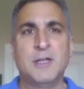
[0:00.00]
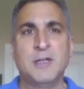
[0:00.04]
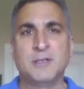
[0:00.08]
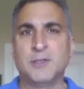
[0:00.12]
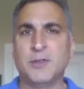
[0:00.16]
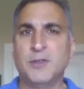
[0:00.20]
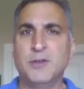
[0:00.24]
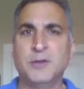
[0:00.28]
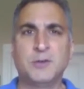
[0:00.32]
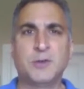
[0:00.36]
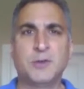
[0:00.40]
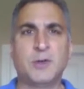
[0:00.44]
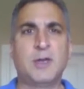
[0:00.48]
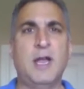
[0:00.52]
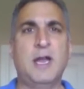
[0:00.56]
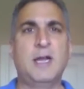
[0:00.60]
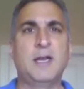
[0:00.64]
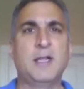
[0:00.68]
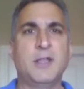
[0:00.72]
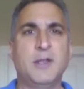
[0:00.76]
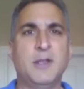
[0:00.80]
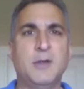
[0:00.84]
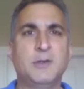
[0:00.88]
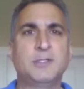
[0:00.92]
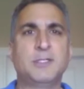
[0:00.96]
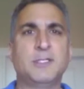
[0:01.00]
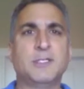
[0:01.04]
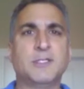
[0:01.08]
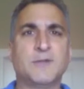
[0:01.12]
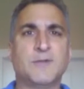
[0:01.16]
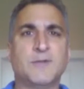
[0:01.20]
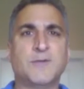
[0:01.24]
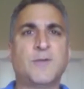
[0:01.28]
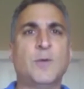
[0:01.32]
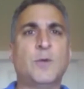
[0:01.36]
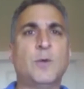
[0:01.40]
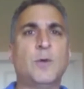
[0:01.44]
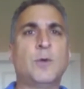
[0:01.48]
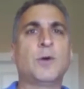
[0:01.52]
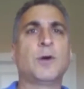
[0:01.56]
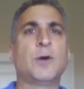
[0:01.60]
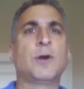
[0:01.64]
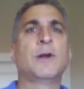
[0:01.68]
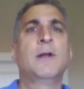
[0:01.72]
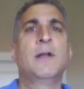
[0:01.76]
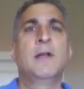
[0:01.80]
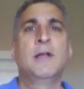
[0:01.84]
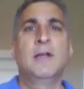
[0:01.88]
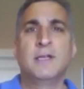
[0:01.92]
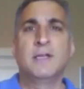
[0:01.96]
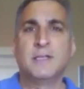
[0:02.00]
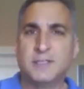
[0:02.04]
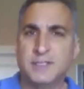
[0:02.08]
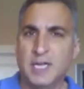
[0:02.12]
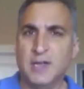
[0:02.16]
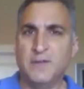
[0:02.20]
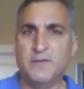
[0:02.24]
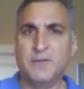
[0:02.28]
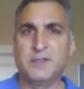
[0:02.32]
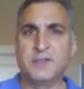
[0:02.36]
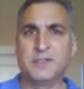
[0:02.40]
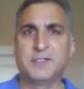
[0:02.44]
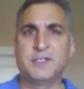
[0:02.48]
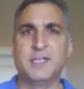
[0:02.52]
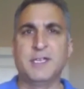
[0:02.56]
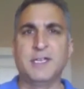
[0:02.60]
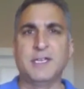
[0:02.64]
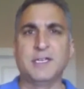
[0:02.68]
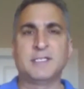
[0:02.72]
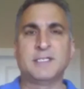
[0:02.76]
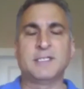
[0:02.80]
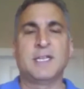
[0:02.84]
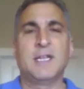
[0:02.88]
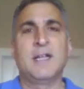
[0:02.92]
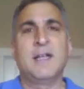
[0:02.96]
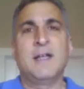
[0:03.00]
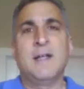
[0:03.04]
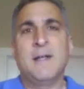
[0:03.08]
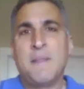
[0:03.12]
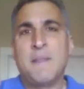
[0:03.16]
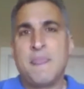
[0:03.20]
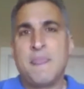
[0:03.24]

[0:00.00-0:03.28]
So there are a lot of uses for selfie sticks